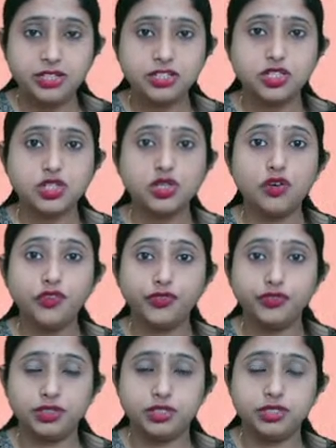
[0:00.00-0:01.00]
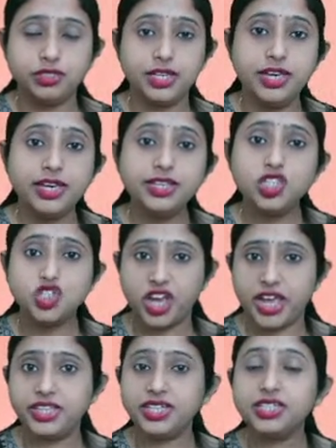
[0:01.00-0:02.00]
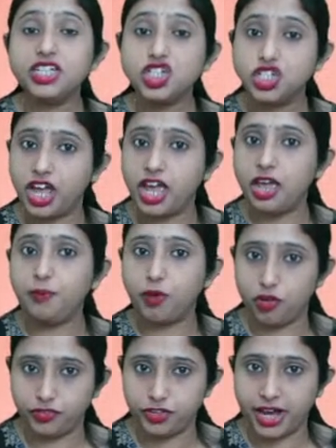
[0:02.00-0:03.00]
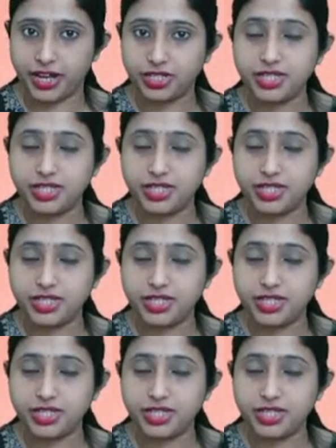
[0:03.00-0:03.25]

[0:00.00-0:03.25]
So he's changing the shape of that.